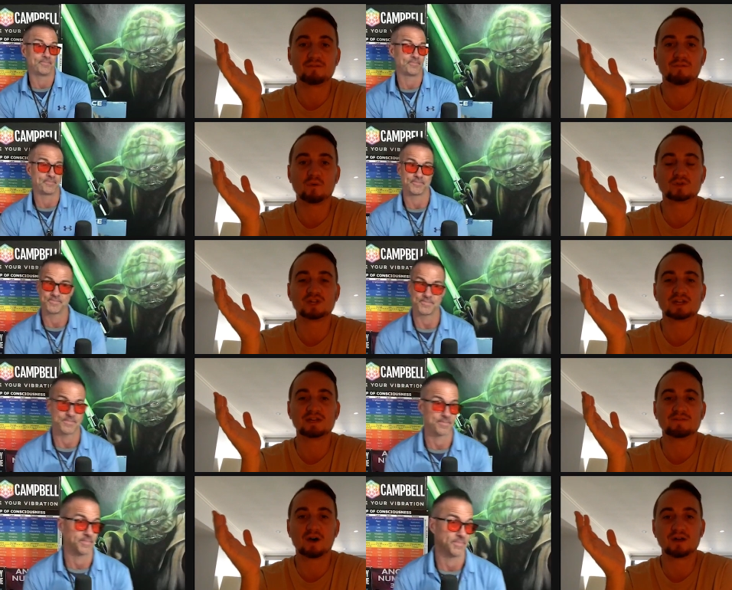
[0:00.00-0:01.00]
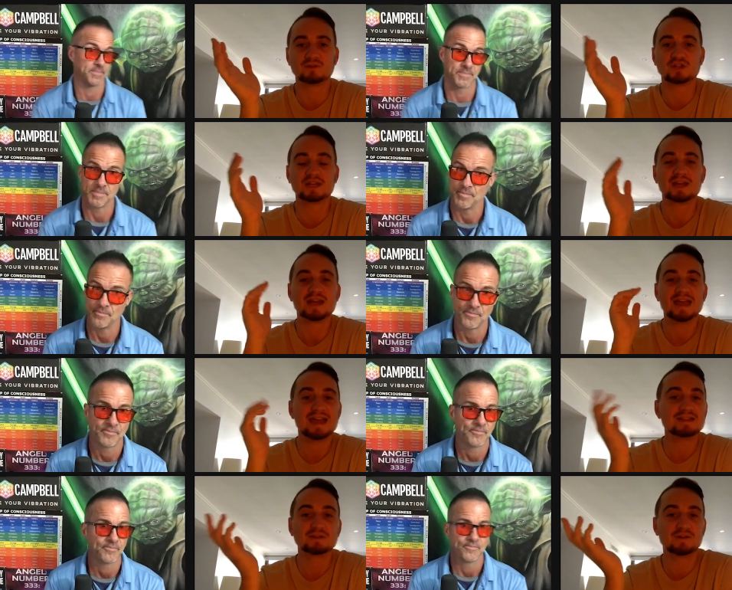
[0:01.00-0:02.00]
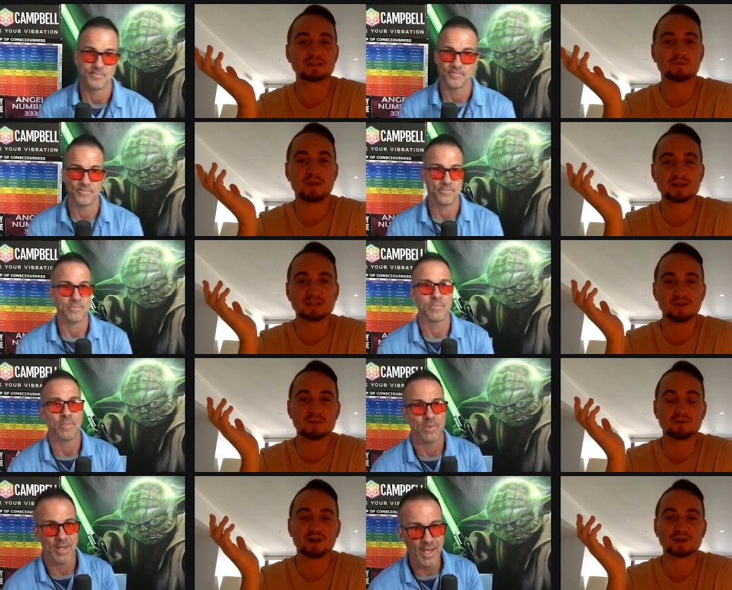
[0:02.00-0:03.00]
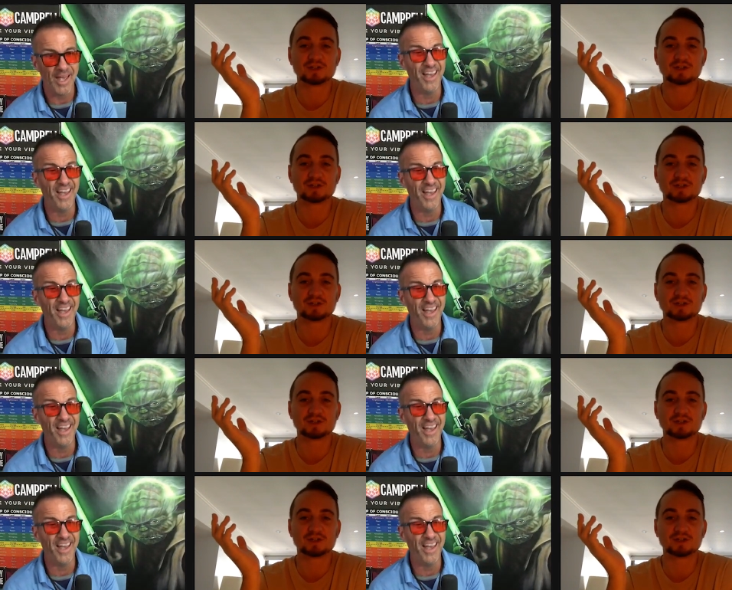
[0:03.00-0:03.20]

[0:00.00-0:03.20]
Speaker 1: 4G, 5G, it interferes with melatonin production.